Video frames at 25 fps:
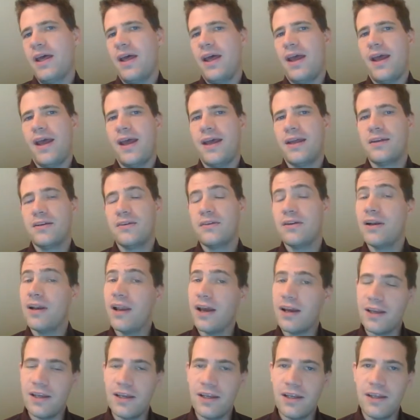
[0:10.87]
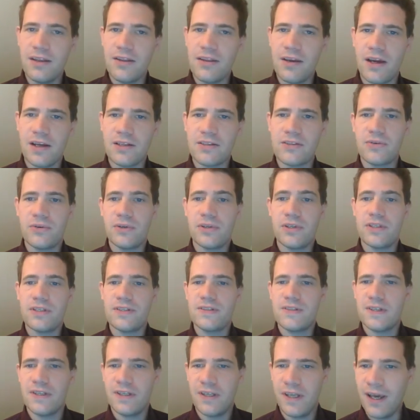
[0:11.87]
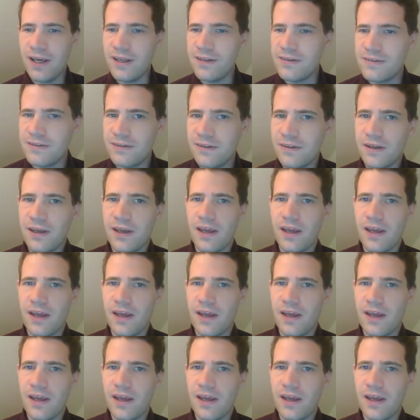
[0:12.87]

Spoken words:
And luckily the answer is yes.